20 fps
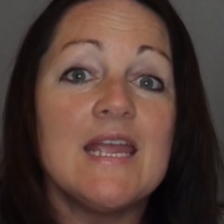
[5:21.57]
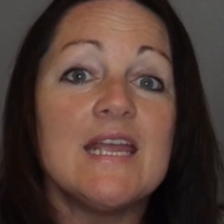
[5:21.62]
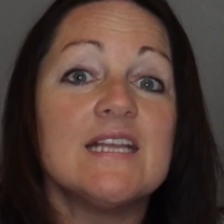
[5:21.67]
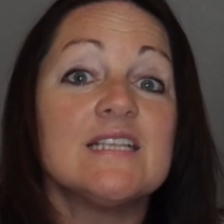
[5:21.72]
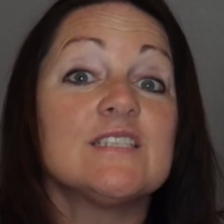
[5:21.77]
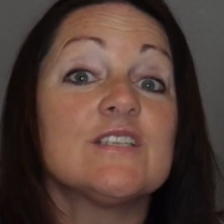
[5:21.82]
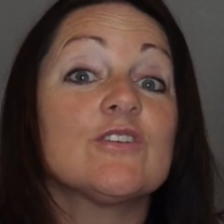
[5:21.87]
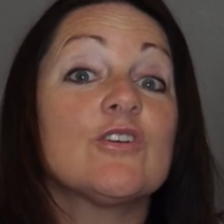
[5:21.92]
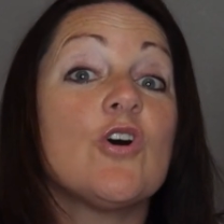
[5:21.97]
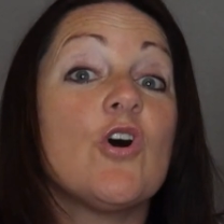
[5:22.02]

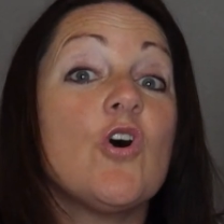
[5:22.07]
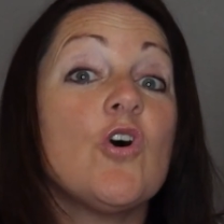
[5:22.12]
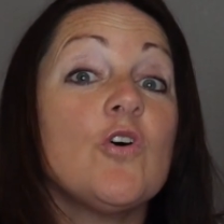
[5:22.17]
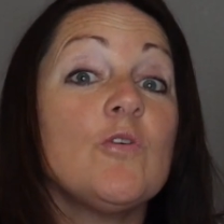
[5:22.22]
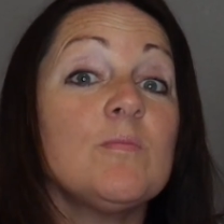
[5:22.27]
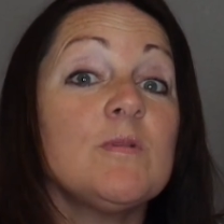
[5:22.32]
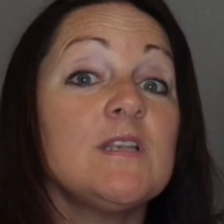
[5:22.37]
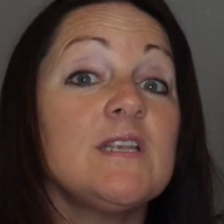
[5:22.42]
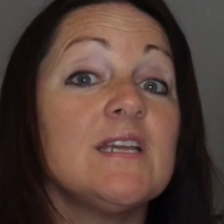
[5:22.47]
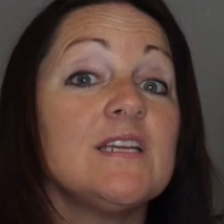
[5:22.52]
It's a
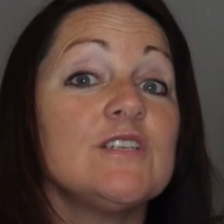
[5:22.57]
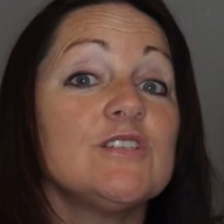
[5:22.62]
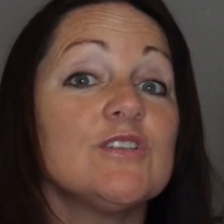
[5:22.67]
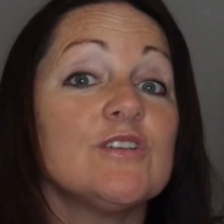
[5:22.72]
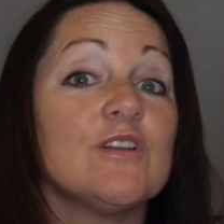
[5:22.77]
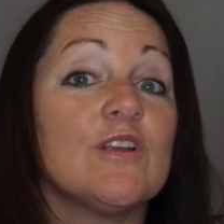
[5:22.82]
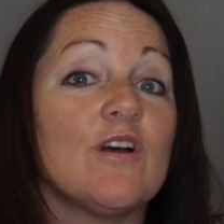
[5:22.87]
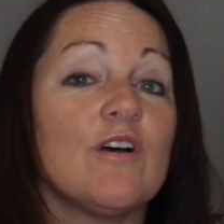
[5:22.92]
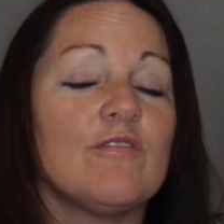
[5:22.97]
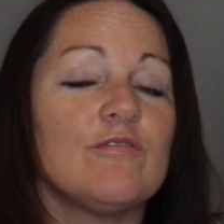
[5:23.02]

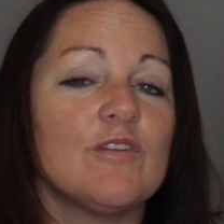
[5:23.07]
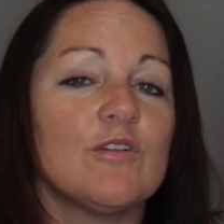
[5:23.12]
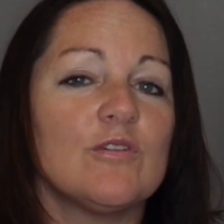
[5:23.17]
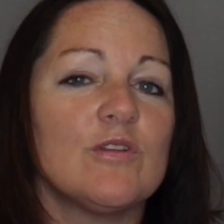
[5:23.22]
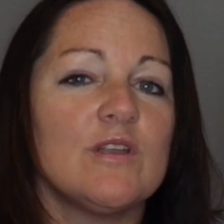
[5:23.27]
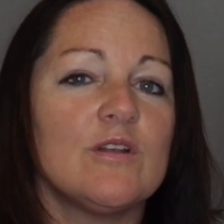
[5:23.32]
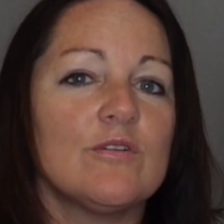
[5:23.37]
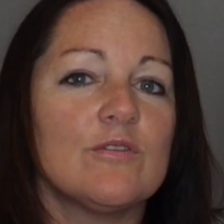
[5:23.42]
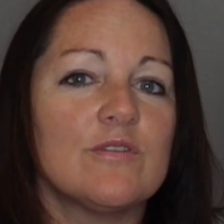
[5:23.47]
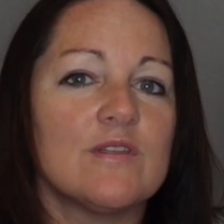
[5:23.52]
culmination of the
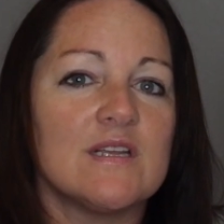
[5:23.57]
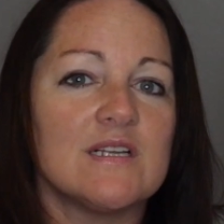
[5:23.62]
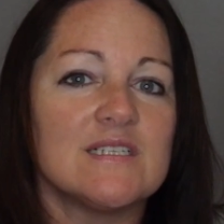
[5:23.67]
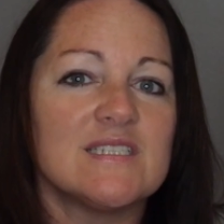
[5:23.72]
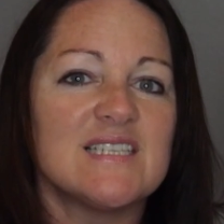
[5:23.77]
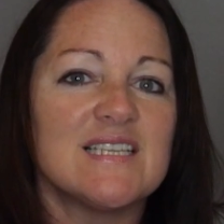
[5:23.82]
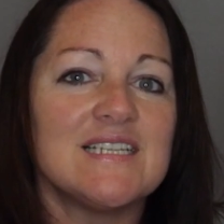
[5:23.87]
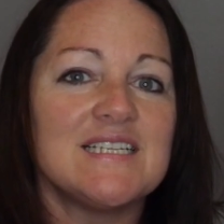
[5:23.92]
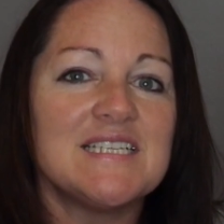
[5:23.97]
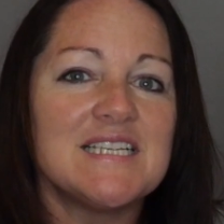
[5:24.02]
little
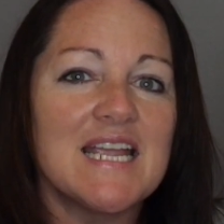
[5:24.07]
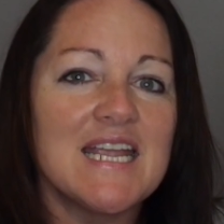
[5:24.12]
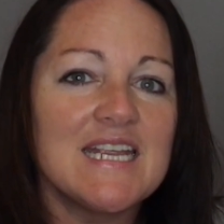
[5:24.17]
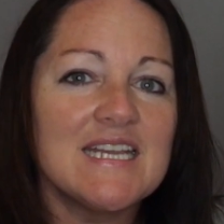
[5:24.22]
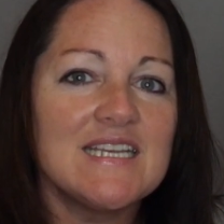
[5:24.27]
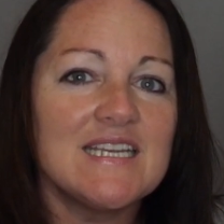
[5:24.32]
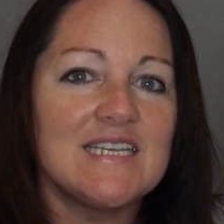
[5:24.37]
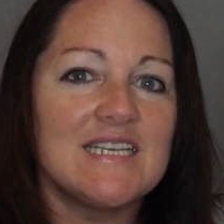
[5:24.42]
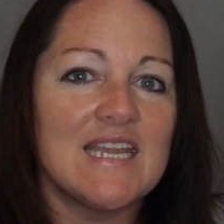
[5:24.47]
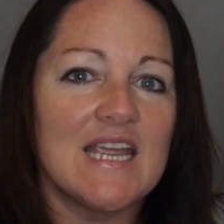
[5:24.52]
things, the
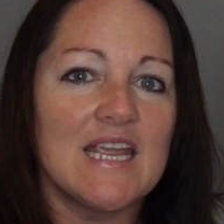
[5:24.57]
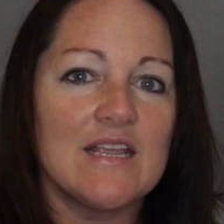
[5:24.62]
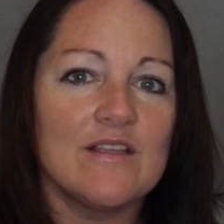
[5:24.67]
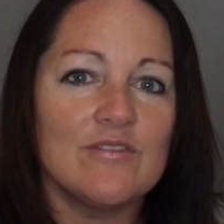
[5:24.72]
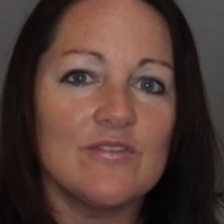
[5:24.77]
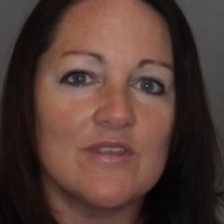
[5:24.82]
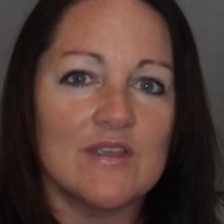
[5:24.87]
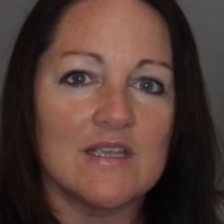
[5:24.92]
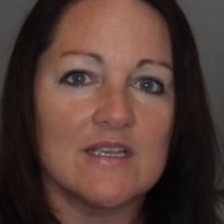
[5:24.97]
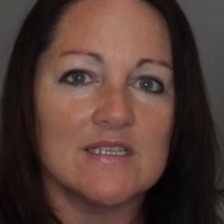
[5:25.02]
day-to-day
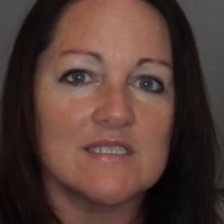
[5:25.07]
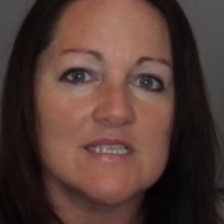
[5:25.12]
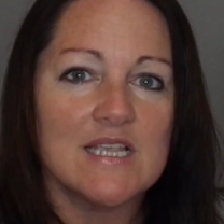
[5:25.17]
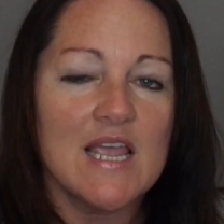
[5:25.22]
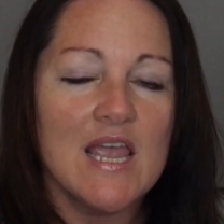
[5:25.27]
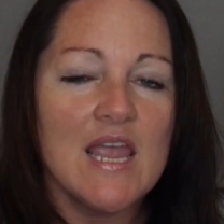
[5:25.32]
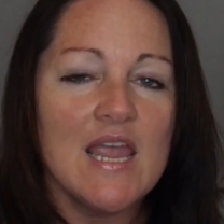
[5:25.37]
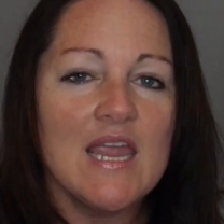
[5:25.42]
-day things.